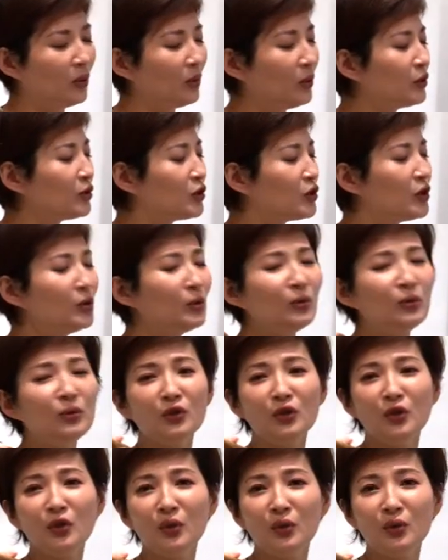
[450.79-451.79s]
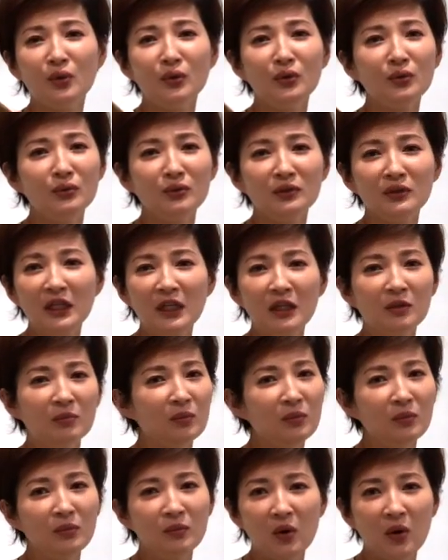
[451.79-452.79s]
Or do you need
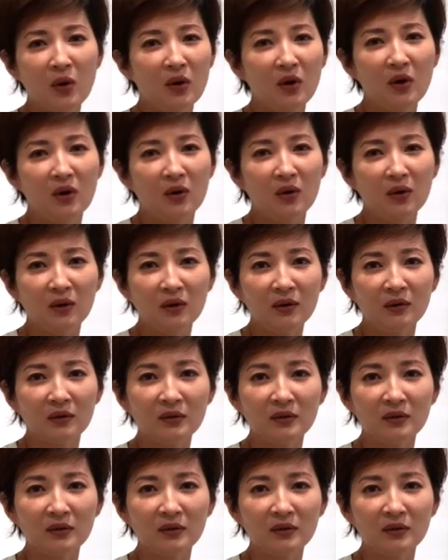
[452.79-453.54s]
more?